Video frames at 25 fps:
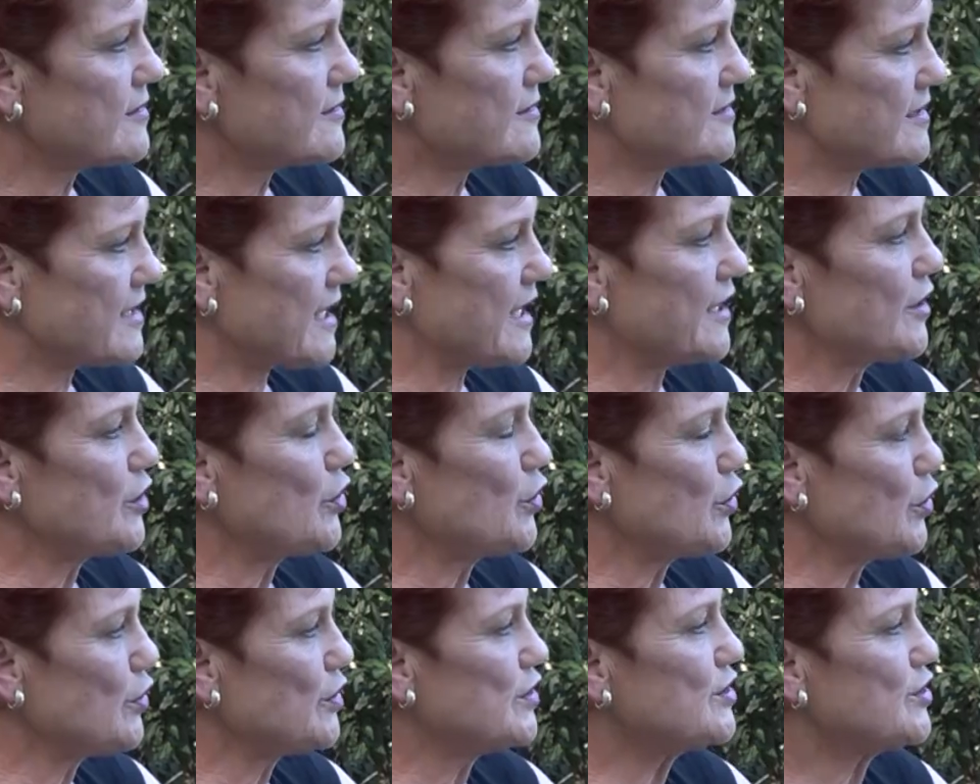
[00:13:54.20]
saying
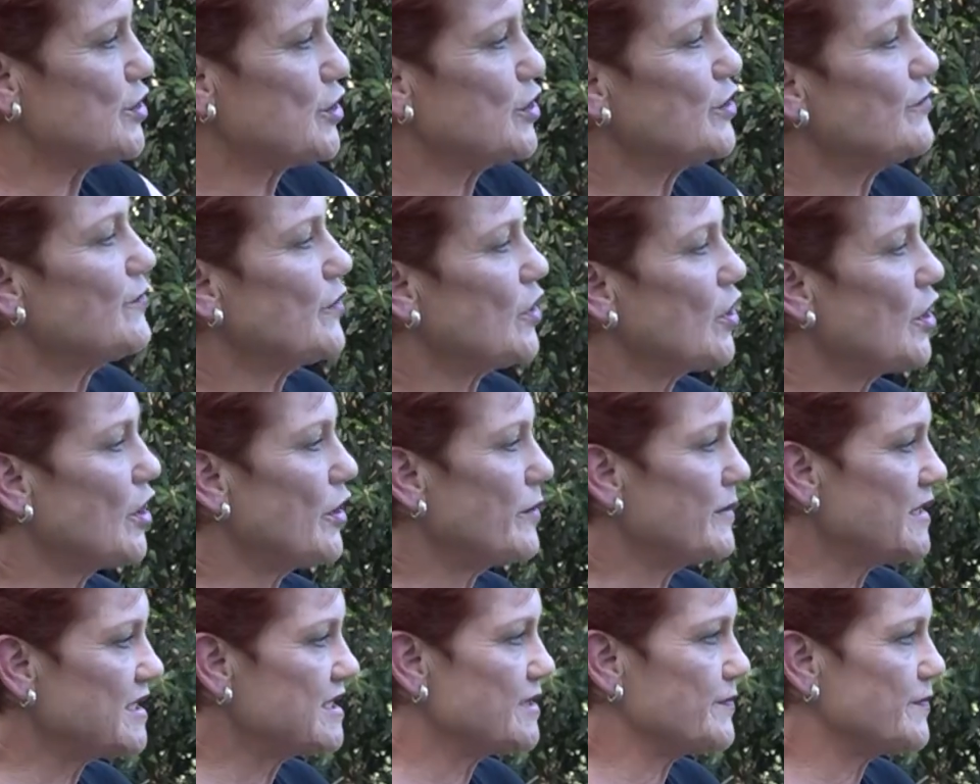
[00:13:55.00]
who the
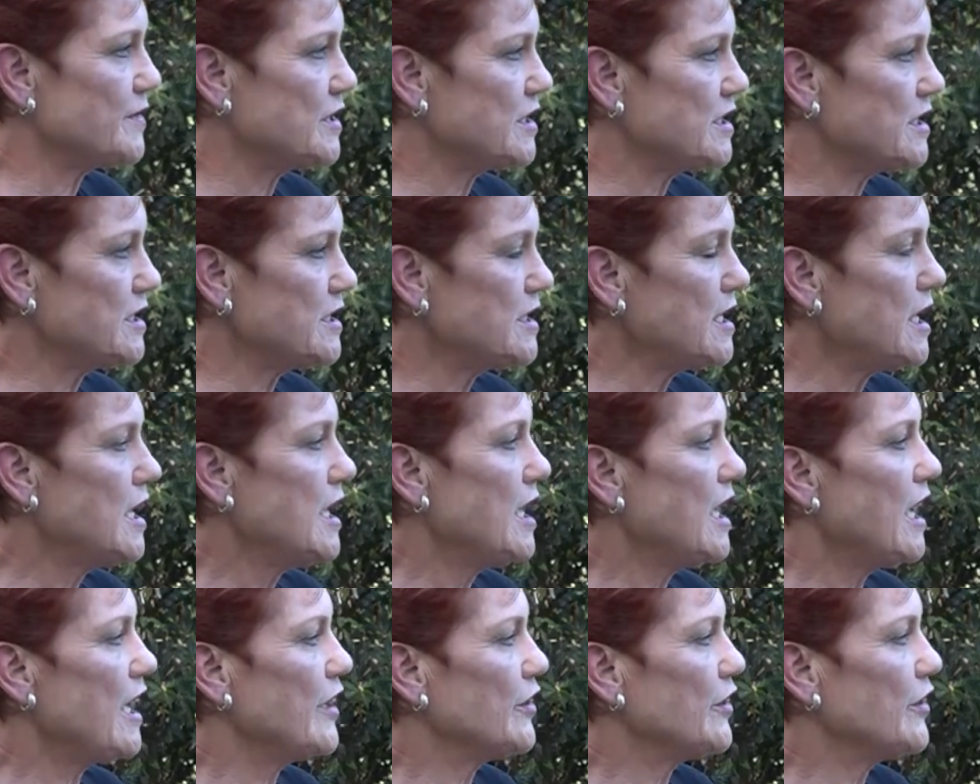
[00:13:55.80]
certifier must be,
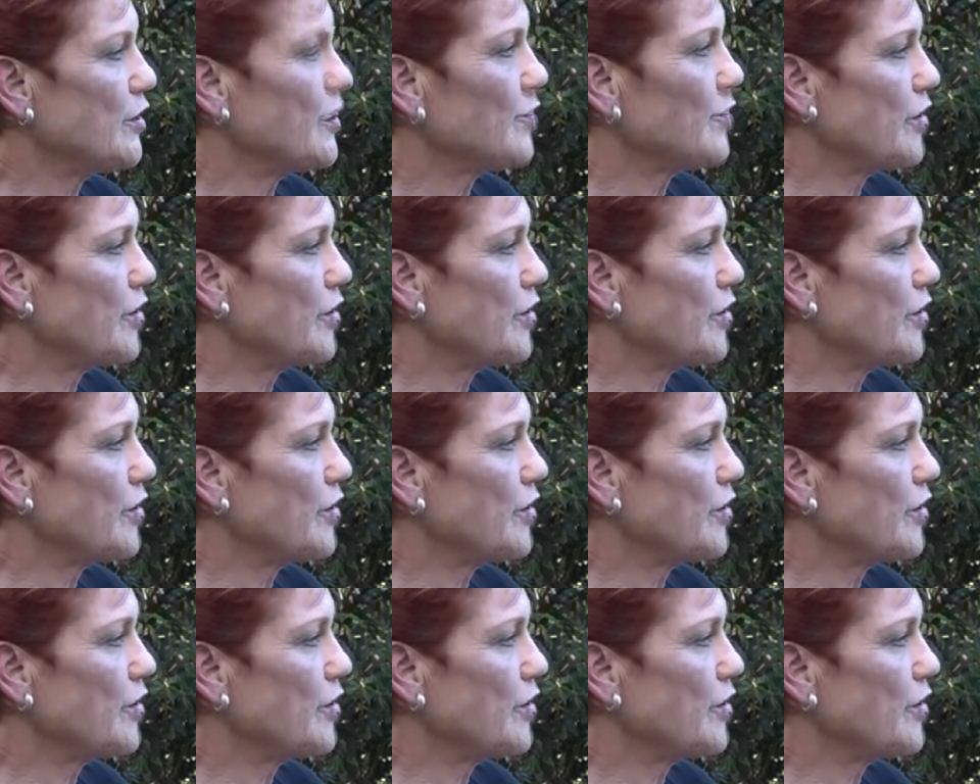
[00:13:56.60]
and they're